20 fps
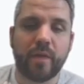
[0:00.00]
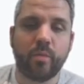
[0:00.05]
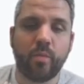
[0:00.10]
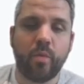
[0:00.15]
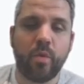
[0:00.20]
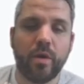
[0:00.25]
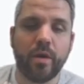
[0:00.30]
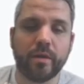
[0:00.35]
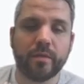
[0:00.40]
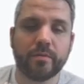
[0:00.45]

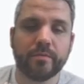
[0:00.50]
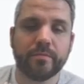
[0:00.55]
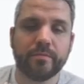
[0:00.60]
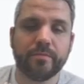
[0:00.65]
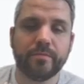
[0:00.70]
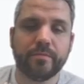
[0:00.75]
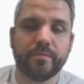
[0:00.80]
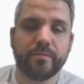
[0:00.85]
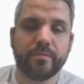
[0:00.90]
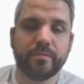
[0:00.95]
1,
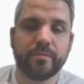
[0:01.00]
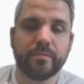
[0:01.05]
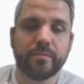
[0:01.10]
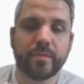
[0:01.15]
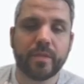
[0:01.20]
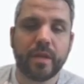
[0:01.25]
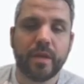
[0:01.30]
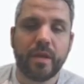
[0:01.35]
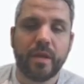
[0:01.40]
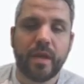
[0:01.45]

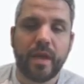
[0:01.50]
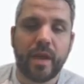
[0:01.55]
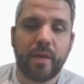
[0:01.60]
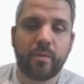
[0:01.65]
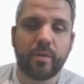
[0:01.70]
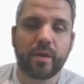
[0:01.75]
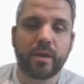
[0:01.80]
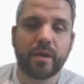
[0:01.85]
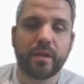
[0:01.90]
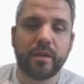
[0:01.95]
and
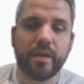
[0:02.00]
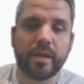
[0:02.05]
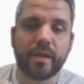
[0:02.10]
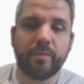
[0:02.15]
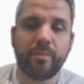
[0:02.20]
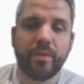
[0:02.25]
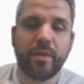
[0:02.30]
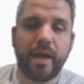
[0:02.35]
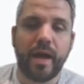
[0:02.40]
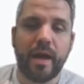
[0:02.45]
we're going to click
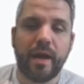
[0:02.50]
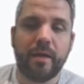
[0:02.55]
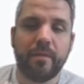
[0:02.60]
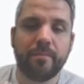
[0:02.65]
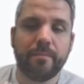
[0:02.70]
apply.